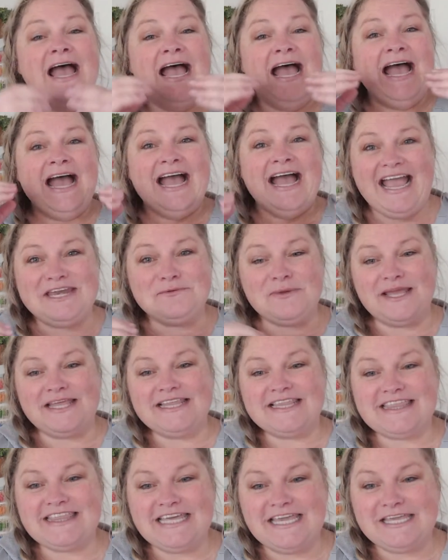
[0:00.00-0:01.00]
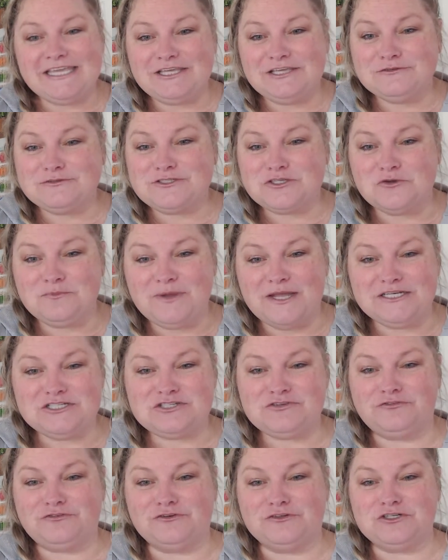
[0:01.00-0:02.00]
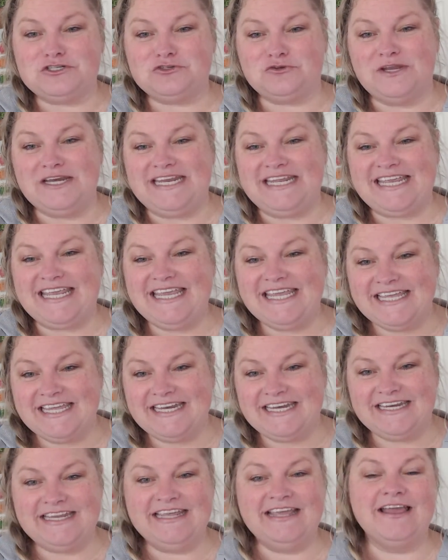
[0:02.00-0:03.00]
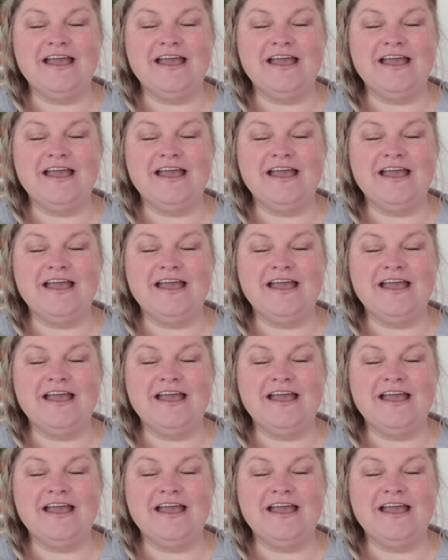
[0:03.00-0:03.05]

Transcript: anyway, thank you so much for joining in.